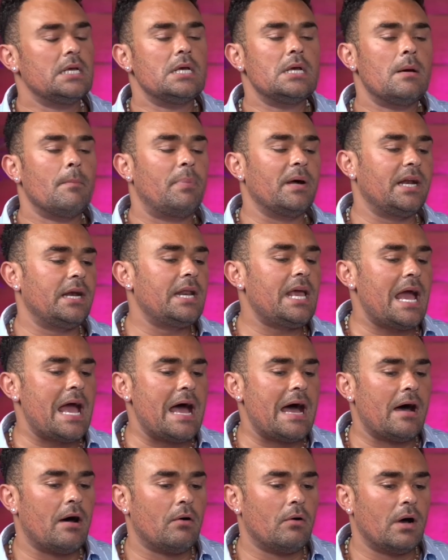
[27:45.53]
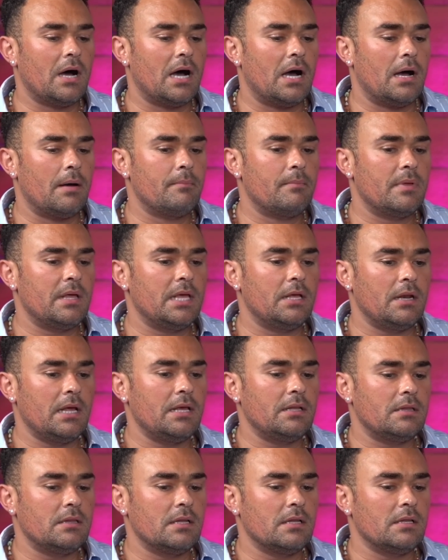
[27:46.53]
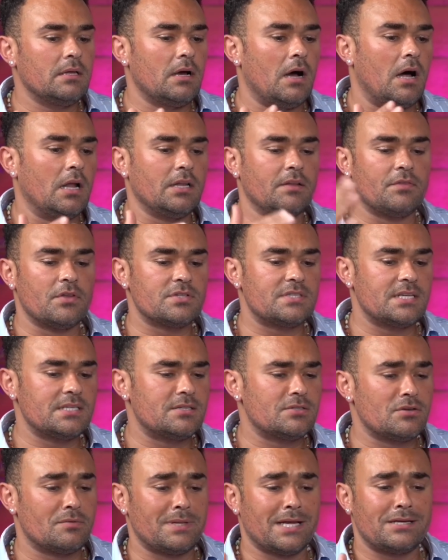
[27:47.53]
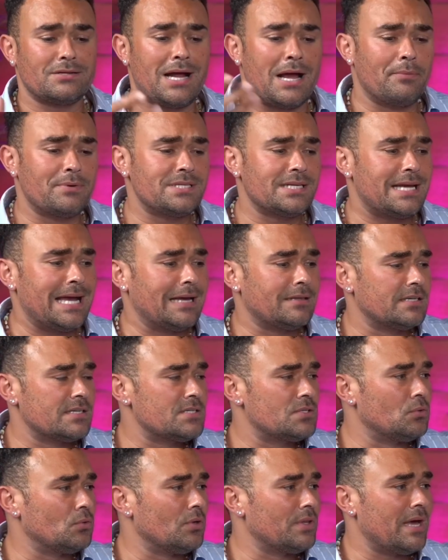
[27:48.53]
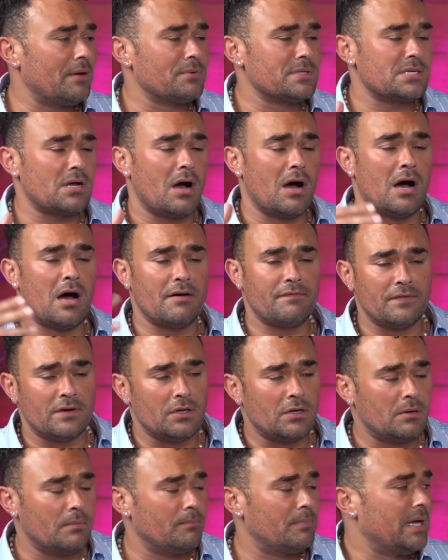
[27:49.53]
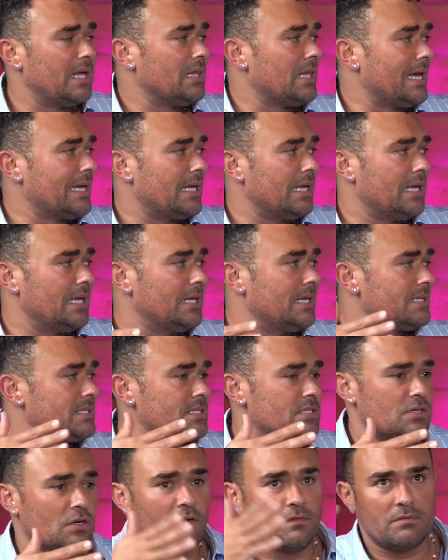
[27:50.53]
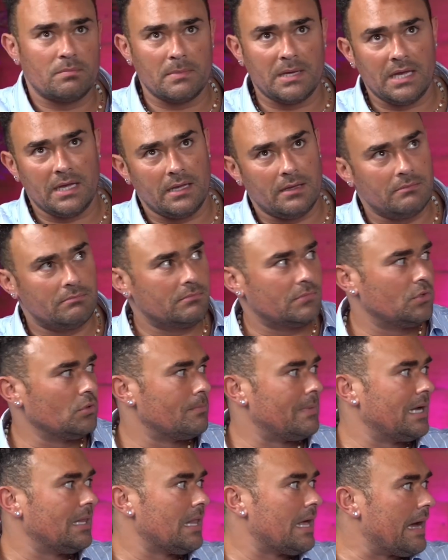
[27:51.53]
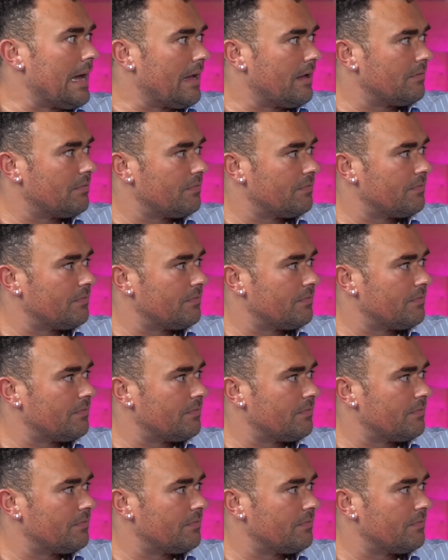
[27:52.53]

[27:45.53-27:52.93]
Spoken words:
But anyhow, all of those things serve. Like I went to Catholic school. That was awful, but like it has served me through my life.